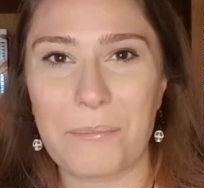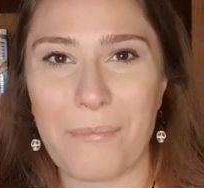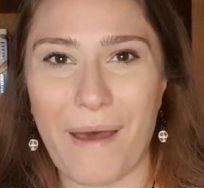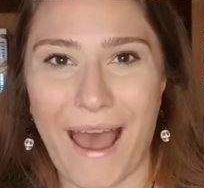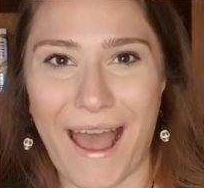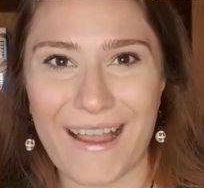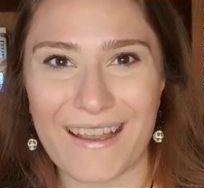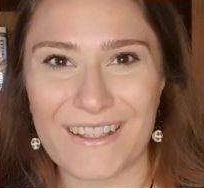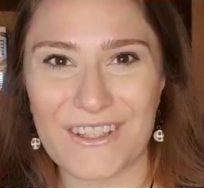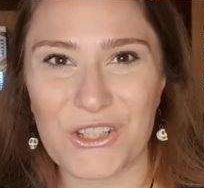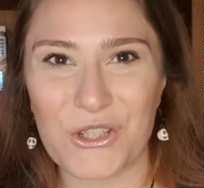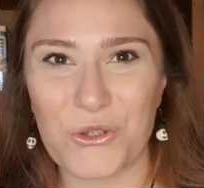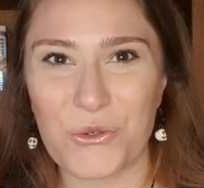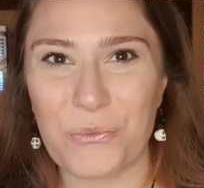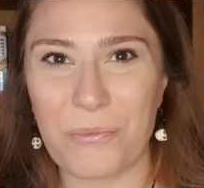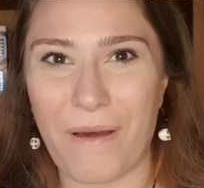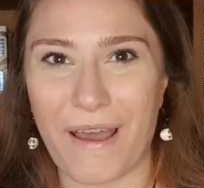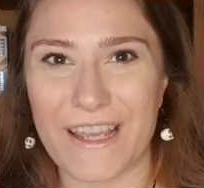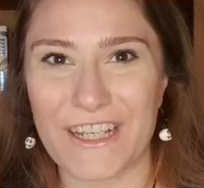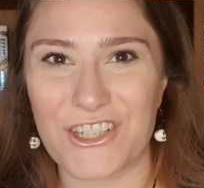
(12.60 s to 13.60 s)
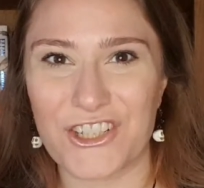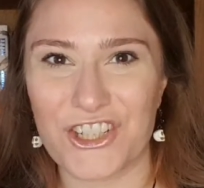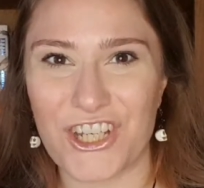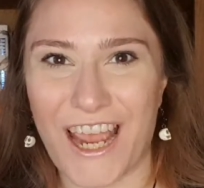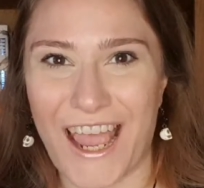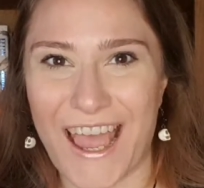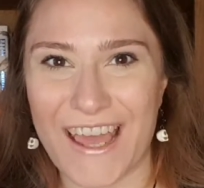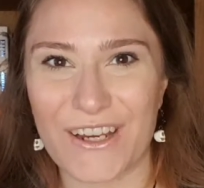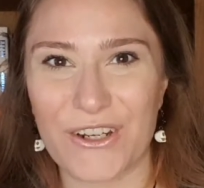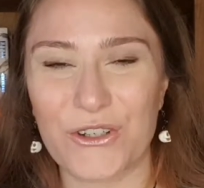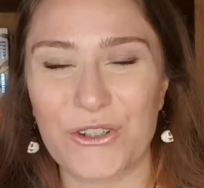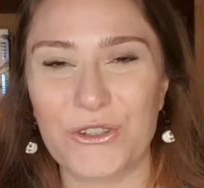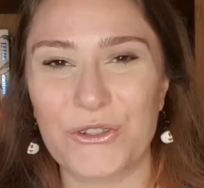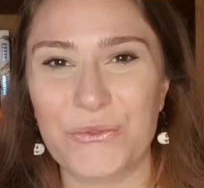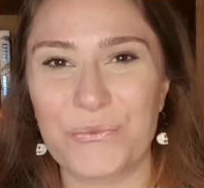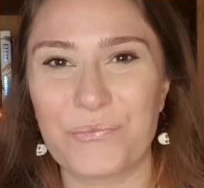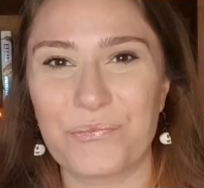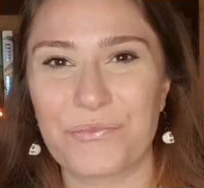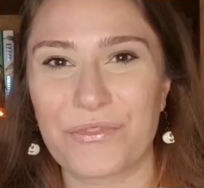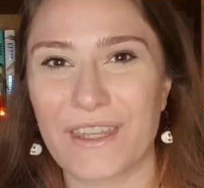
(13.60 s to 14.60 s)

back to my channel.